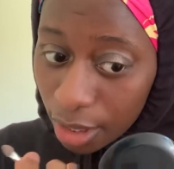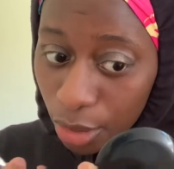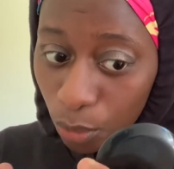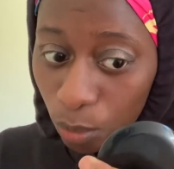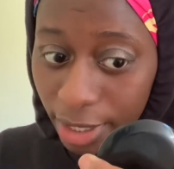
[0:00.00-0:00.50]

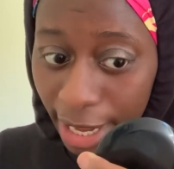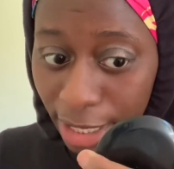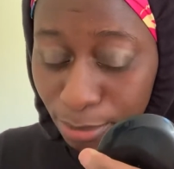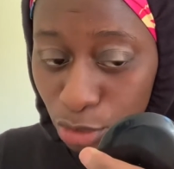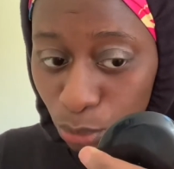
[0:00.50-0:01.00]
what I
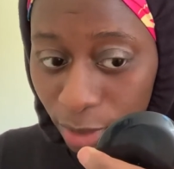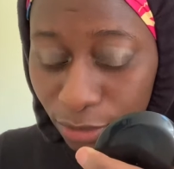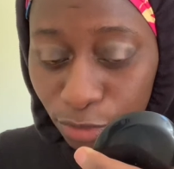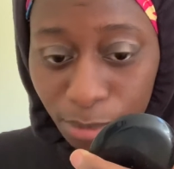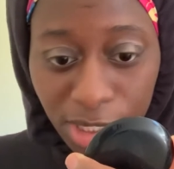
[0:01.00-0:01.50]
am
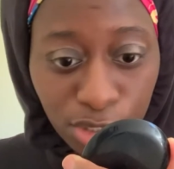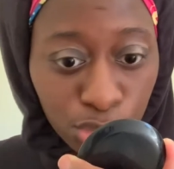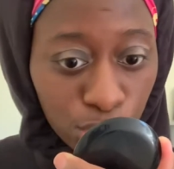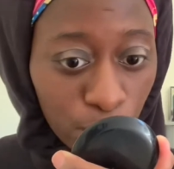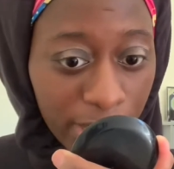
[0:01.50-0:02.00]
doing for me to
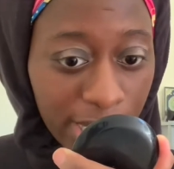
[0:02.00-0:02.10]
do it